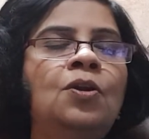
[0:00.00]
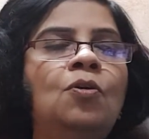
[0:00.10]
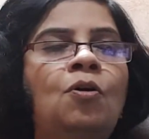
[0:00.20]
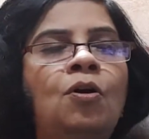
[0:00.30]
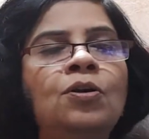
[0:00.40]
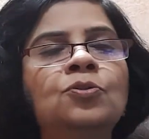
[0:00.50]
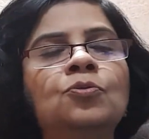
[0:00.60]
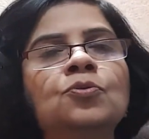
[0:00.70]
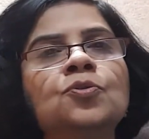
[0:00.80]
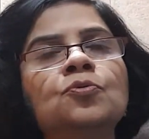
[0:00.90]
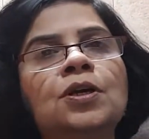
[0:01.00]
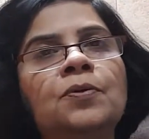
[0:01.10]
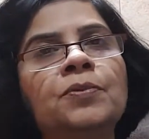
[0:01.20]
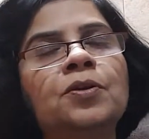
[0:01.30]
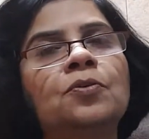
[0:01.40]
or those who
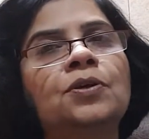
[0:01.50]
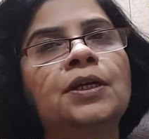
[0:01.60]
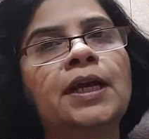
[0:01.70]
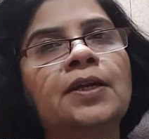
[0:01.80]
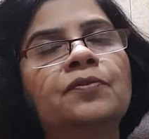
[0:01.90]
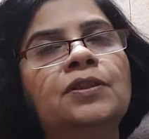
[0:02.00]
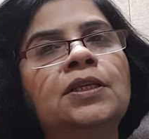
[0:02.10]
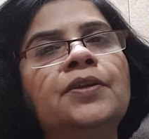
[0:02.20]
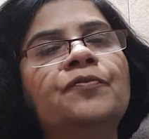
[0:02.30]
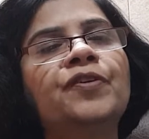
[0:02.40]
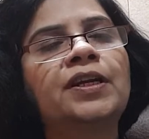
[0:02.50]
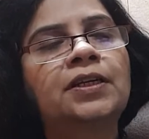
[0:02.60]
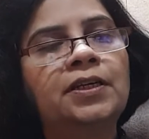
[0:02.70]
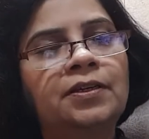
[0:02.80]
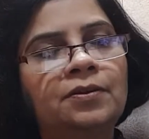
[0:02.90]
come in contact with the
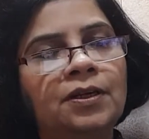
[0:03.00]
infected